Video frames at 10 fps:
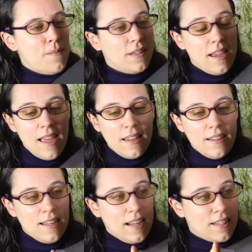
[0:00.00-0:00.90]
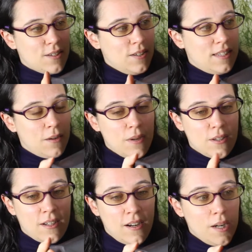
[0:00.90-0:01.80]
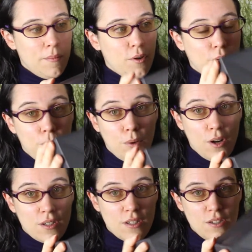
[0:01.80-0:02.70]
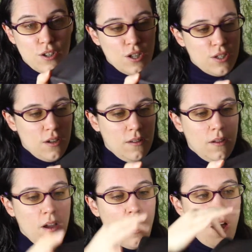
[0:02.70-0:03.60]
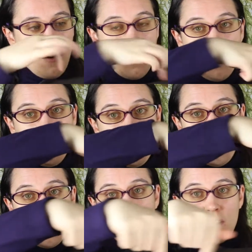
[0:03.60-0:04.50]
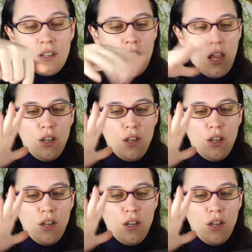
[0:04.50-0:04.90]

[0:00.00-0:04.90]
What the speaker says: but I had like there was a cardboard box just around the box,